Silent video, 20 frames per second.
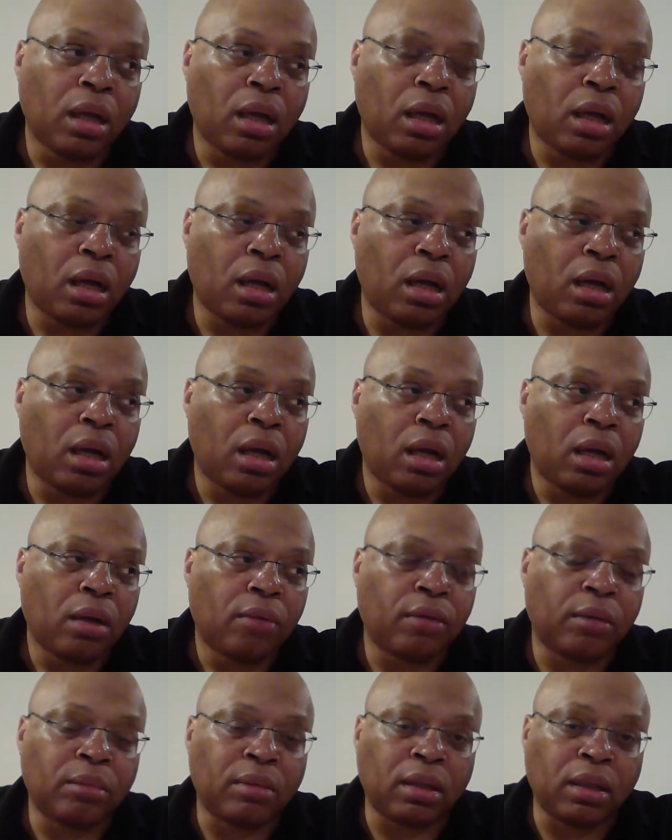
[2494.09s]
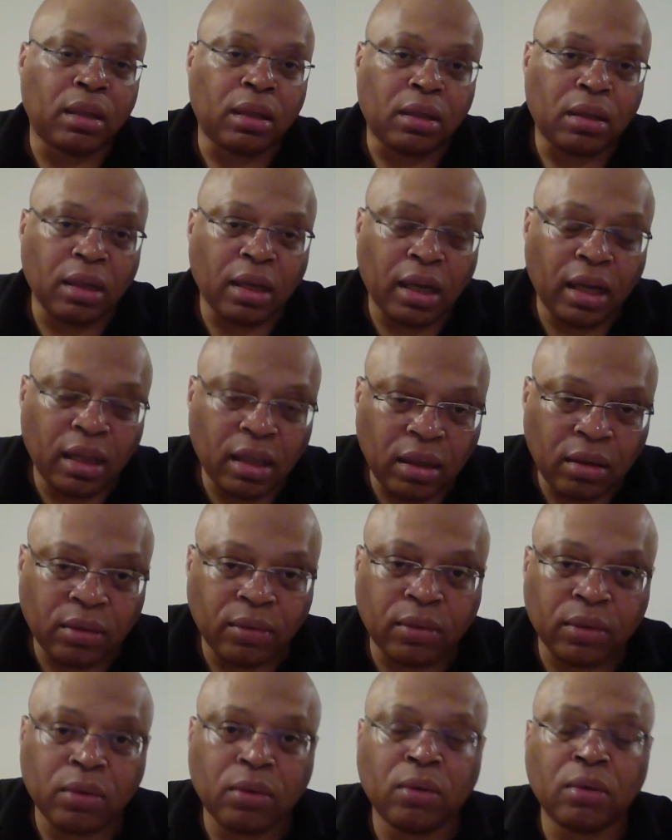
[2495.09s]
the ending of
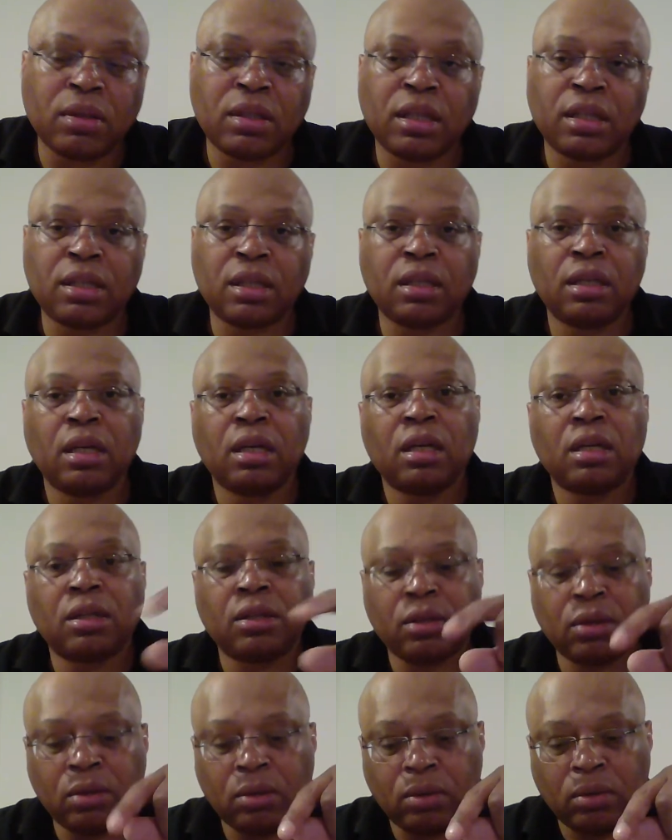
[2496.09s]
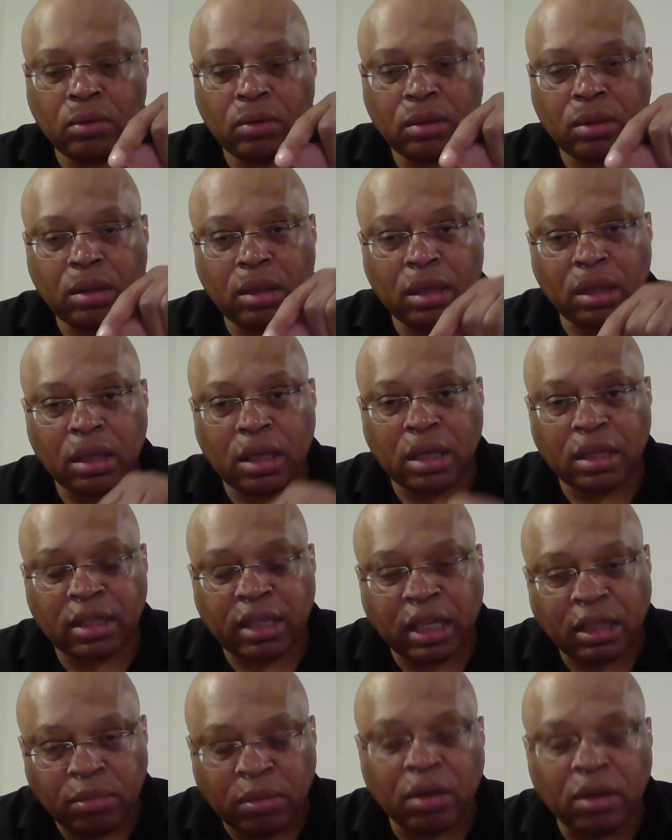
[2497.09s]
the court session to the
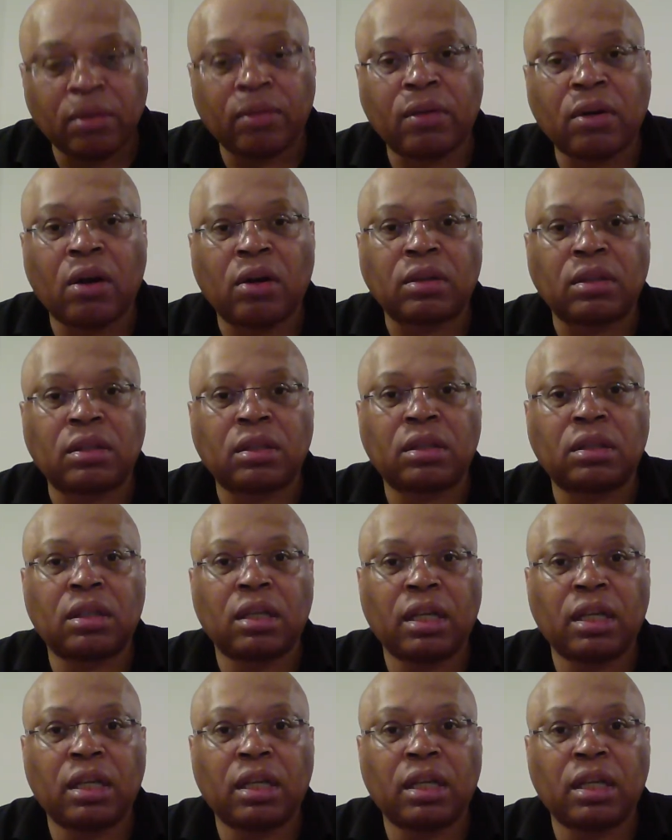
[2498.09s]
assessment of costs,